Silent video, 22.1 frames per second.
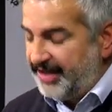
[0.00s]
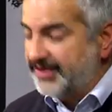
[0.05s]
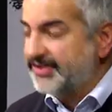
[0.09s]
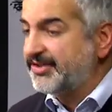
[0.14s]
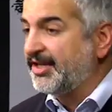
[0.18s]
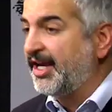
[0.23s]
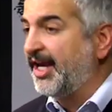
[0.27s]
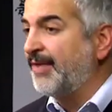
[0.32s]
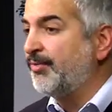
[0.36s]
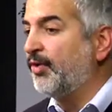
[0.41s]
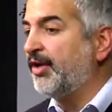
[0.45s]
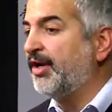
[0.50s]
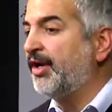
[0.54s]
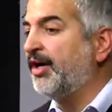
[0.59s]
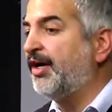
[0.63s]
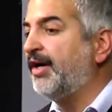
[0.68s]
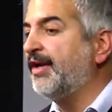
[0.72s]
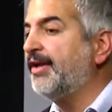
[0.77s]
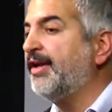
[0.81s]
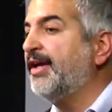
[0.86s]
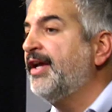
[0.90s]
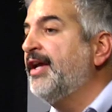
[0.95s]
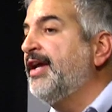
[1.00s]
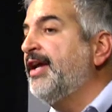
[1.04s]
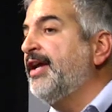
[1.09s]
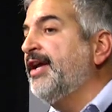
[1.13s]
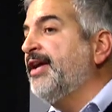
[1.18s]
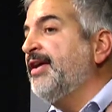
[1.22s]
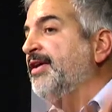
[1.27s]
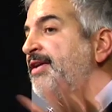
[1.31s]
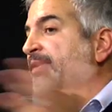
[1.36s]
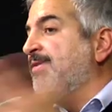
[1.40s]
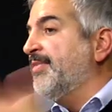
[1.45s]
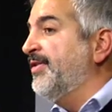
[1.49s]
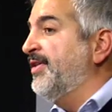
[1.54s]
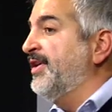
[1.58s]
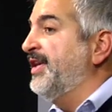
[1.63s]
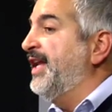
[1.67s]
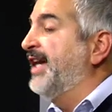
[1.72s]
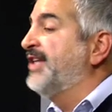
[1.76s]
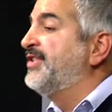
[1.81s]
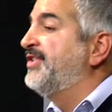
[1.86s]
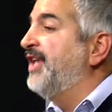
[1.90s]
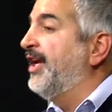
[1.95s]
time went on. The
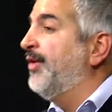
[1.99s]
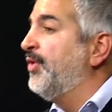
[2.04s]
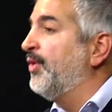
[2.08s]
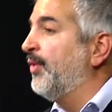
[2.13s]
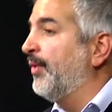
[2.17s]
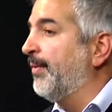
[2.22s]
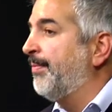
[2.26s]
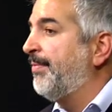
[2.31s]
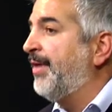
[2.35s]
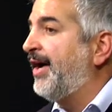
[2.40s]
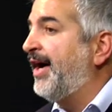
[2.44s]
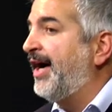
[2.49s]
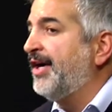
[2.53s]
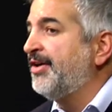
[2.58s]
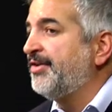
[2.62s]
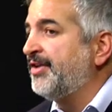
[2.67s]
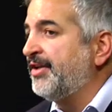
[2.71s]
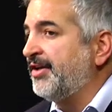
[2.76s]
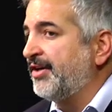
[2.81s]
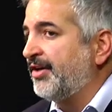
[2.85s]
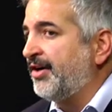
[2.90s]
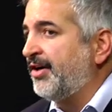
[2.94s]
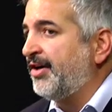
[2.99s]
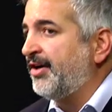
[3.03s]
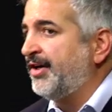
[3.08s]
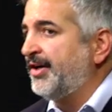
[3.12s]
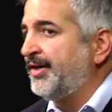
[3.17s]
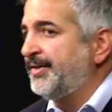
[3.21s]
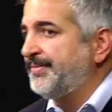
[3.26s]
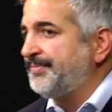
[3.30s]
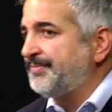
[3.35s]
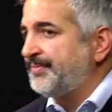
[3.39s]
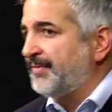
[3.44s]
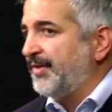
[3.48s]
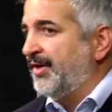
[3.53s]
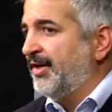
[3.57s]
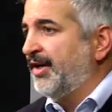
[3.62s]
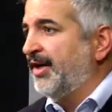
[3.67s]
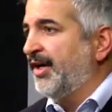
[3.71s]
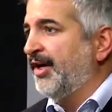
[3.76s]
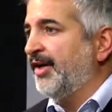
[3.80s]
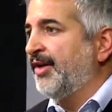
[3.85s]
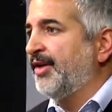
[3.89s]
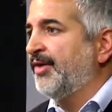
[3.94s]
next day we were piled in a car,
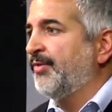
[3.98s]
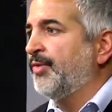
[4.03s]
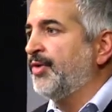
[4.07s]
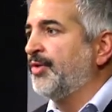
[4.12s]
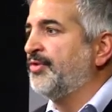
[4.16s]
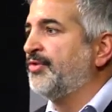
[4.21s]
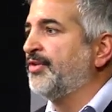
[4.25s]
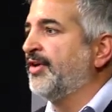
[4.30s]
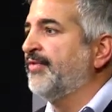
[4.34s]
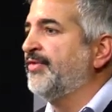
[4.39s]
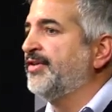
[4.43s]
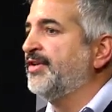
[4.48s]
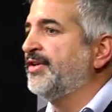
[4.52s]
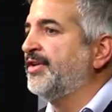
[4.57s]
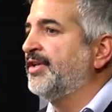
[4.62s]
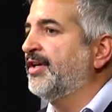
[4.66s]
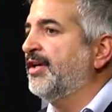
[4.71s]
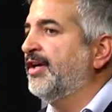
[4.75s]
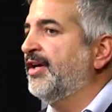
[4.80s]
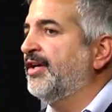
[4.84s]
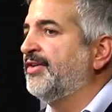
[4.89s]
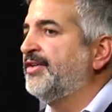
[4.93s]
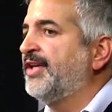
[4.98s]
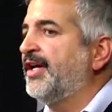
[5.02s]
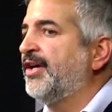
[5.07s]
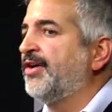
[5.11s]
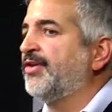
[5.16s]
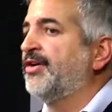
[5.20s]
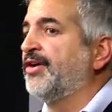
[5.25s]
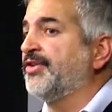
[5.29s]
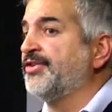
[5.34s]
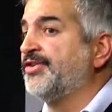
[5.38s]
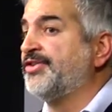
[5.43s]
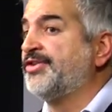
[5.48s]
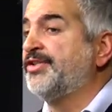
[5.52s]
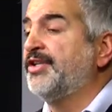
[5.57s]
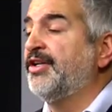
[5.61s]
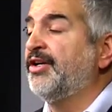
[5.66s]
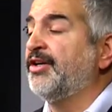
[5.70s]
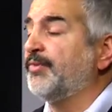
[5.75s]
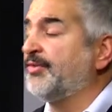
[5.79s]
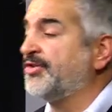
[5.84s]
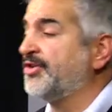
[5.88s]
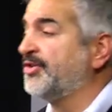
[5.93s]
and we were driven to a town called
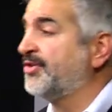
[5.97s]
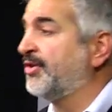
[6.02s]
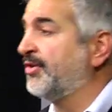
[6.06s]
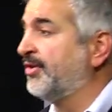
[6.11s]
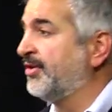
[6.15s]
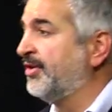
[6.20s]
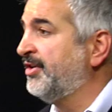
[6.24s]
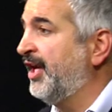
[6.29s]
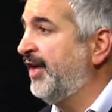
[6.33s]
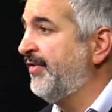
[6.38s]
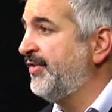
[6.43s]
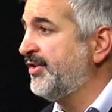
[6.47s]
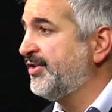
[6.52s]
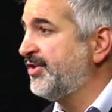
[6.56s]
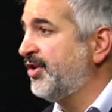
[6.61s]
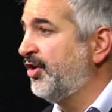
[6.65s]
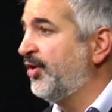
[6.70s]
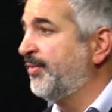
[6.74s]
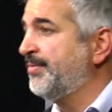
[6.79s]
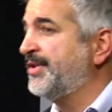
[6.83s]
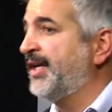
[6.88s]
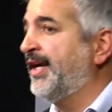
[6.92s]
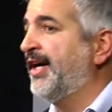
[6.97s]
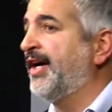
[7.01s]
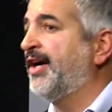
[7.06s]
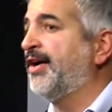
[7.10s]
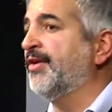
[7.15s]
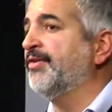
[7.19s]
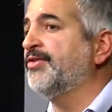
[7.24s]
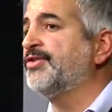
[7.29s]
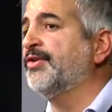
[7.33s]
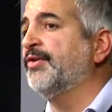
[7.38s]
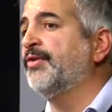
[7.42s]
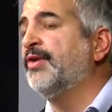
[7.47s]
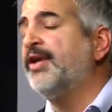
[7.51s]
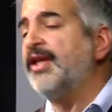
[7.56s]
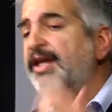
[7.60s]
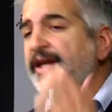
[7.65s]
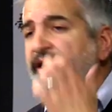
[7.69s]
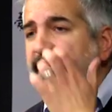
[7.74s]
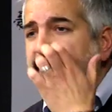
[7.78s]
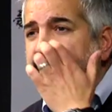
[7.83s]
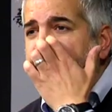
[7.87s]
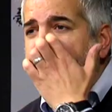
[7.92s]
Sirte, which is Colonel Qaddafi's hometown. So
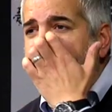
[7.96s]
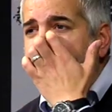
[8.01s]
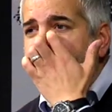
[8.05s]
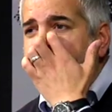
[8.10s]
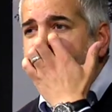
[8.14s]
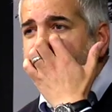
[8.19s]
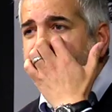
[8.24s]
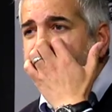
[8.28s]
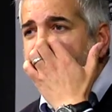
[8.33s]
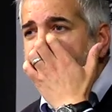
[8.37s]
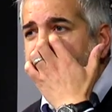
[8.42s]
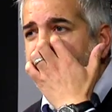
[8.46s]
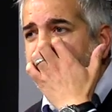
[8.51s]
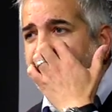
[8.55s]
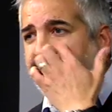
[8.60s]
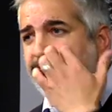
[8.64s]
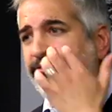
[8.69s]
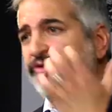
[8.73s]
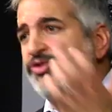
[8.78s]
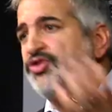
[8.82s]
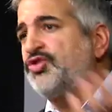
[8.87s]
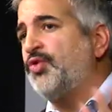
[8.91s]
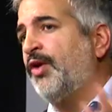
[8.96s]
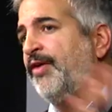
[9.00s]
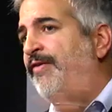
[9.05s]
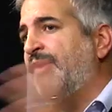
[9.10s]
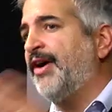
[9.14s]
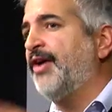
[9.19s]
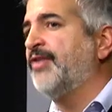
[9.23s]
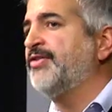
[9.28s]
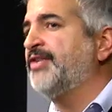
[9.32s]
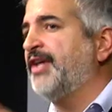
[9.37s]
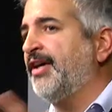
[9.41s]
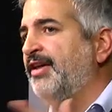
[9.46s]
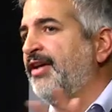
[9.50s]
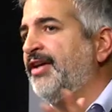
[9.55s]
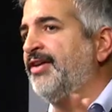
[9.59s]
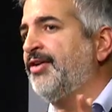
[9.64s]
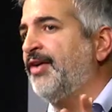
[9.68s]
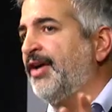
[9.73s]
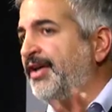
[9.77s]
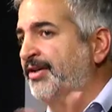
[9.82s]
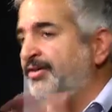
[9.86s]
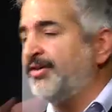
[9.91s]
that first 12 hours, I
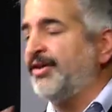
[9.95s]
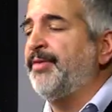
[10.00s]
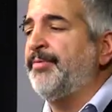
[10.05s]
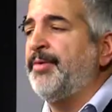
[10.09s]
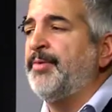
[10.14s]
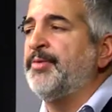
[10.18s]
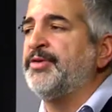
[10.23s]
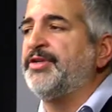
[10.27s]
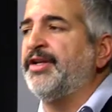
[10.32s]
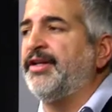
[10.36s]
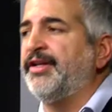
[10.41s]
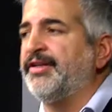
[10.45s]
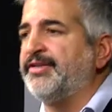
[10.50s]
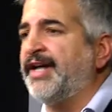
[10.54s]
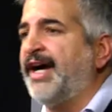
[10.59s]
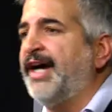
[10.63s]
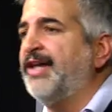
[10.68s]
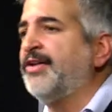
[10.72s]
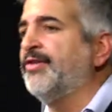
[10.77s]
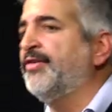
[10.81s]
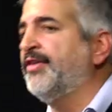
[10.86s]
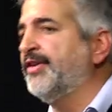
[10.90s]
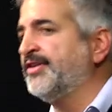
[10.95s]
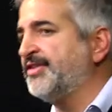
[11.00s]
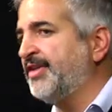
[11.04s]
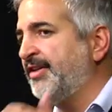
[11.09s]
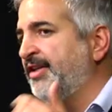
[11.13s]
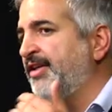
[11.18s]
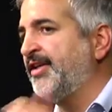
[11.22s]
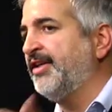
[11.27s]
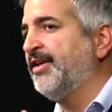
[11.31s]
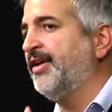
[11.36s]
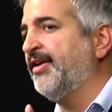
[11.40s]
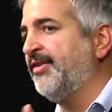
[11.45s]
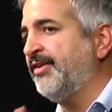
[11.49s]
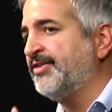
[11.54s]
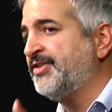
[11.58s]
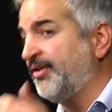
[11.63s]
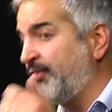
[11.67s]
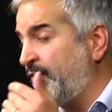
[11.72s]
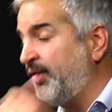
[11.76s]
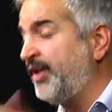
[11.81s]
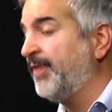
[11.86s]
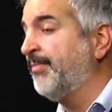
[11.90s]
remember telling Tyler this. I said,
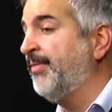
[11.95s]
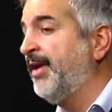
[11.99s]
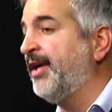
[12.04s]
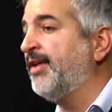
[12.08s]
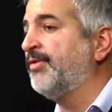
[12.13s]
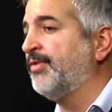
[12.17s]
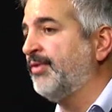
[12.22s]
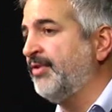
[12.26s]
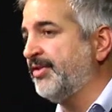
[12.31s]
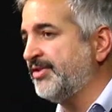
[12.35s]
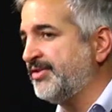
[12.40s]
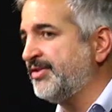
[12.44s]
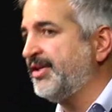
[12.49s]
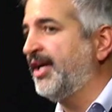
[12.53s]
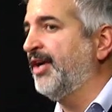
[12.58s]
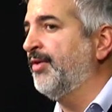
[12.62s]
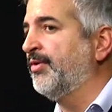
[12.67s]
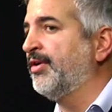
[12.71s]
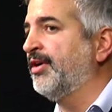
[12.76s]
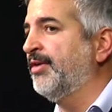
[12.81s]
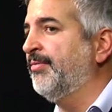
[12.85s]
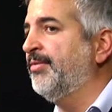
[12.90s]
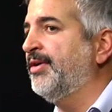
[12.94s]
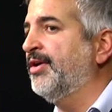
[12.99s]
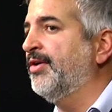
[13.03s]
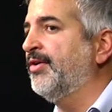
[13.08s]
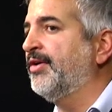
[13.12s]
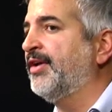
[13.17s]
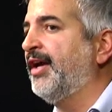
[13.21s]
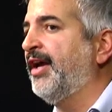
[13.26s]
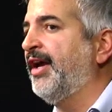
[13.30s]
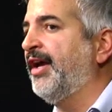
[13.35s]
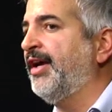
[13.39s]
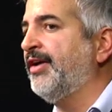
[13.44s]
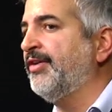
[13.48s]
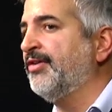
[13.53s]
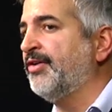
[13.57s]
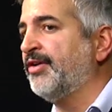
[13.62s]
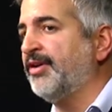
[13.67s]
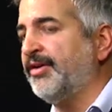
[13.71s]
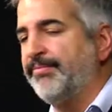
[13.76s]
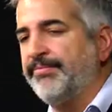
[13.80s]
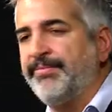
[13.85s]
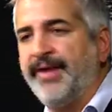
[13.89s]
if we can make it through this night, we're going to be okay. They're
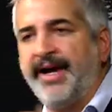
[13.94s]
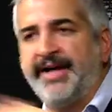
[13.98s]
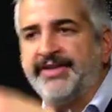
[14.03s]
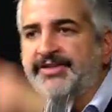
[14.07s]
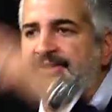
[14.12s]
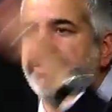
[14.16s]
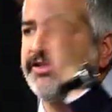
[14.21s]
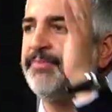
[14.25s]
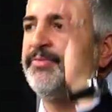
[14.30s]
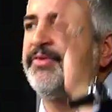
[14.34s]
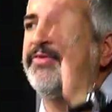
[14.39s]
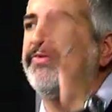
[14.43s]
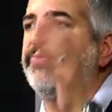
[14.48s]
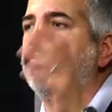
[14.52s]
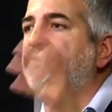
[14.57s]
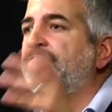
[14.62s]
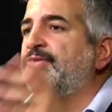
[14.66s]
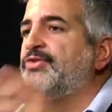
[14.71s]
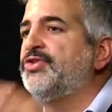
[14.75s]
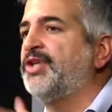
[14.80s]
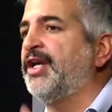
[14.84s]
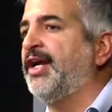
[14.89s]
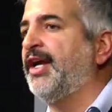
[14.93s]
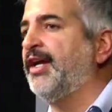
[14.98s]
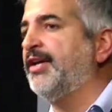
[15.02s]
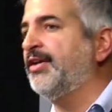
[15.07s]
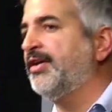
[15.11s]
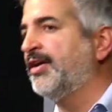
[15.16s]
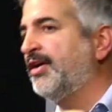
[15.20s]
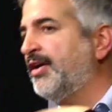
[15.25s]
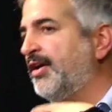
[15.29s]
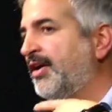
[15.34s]
going to pass us up the food chain.